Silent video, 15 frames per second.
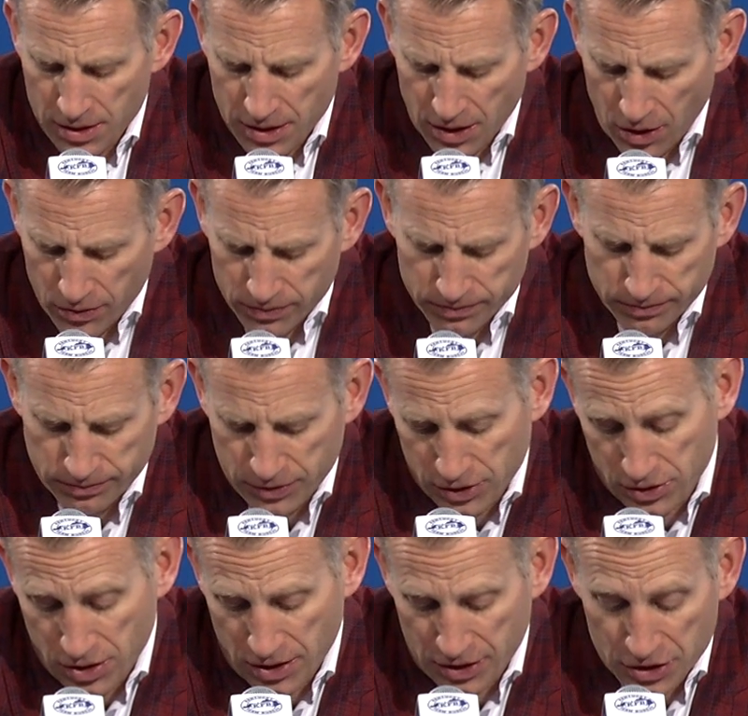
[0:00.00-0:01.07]
you know,
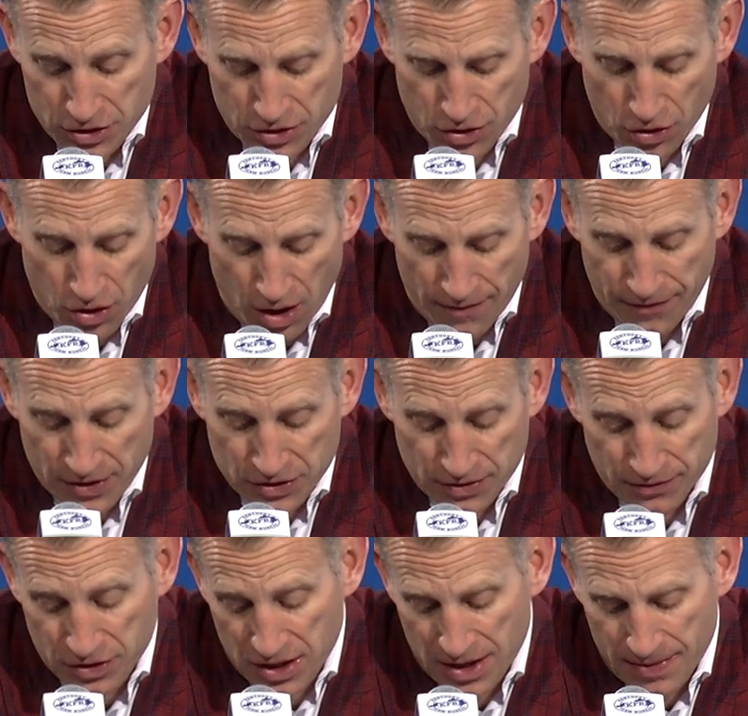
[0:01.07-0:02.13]
Kentucky's good
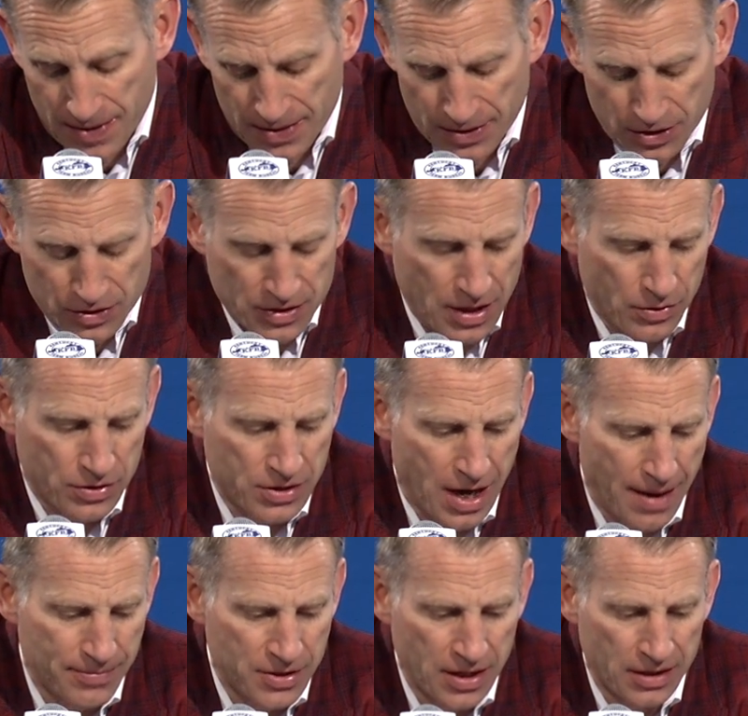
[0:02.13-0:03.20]
offensive team, and they were
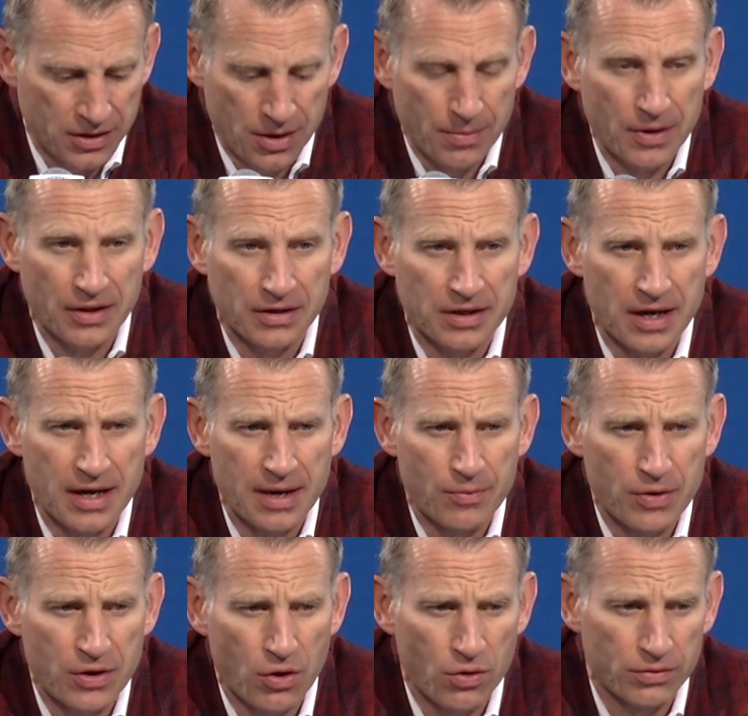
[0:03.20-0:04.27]
top 10 coming in the game.
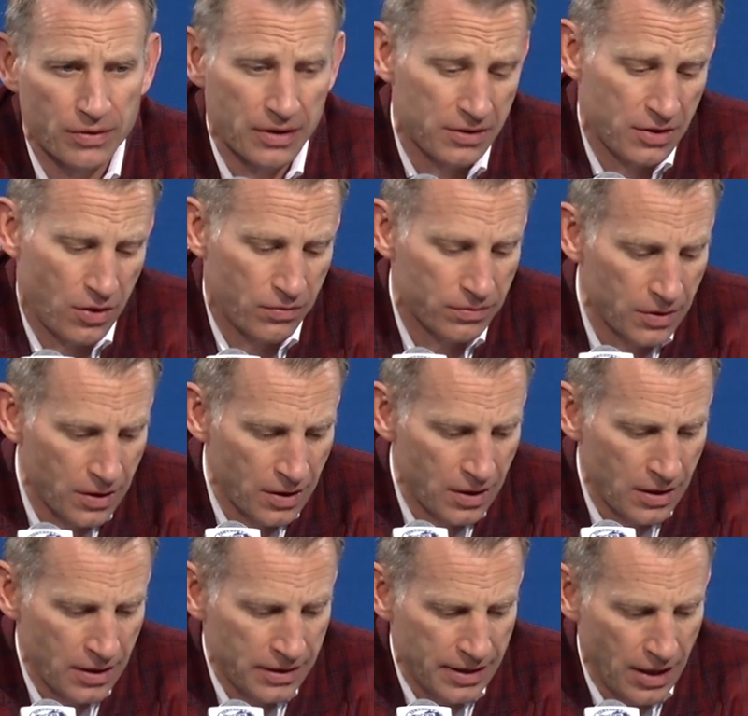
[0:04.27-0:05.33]
We know that, you know,
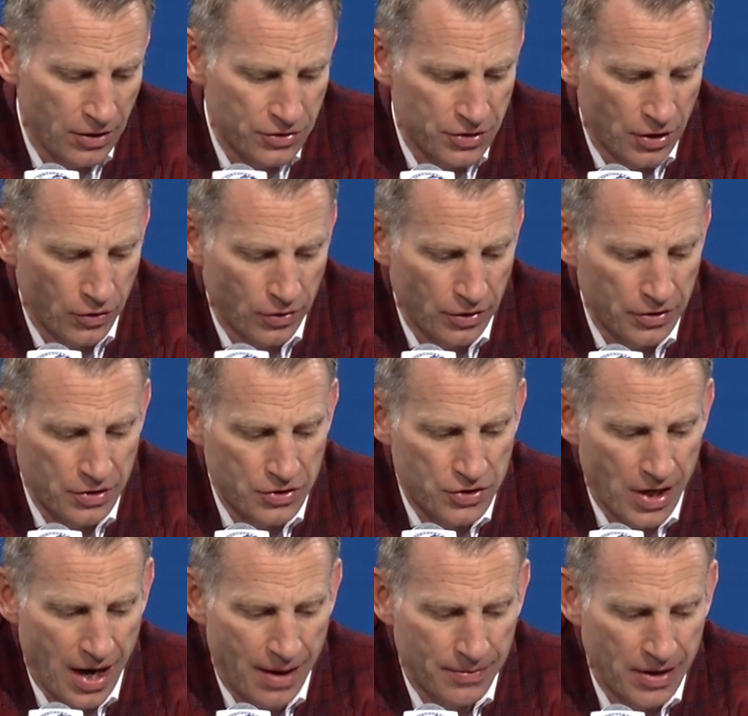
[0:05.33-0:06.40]
Cal's done a really good
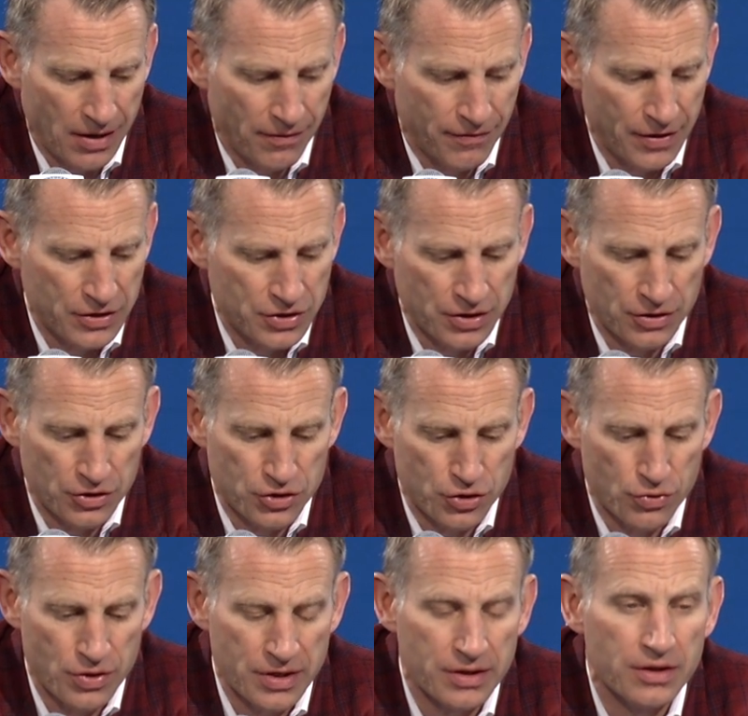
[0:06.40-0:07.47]
job kind of fixing the
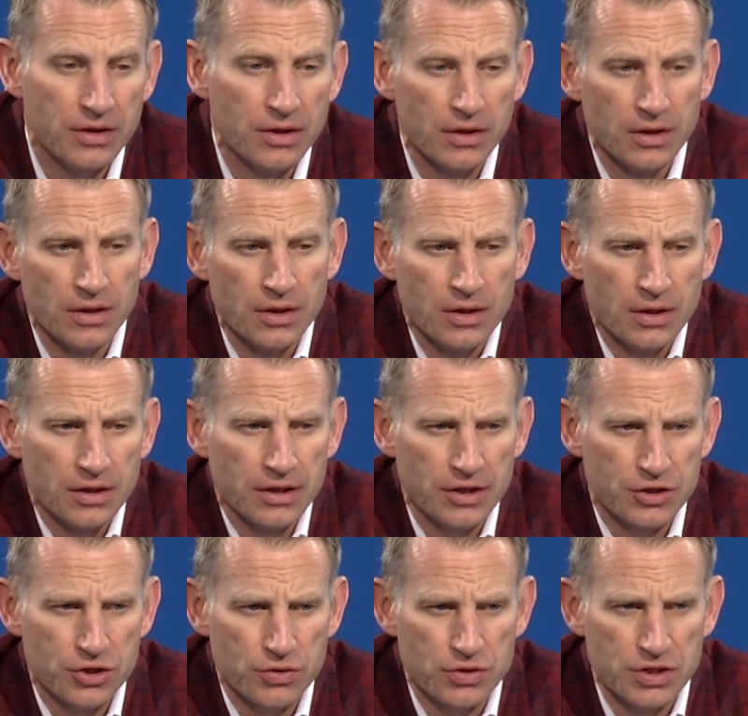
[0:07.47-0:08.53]
shooting
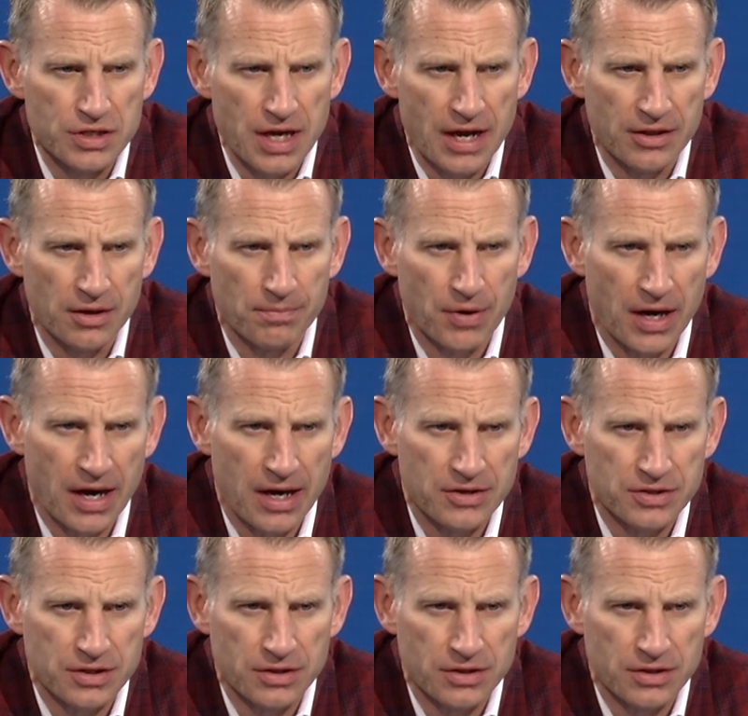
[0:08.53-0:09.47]
issues he's had in the past.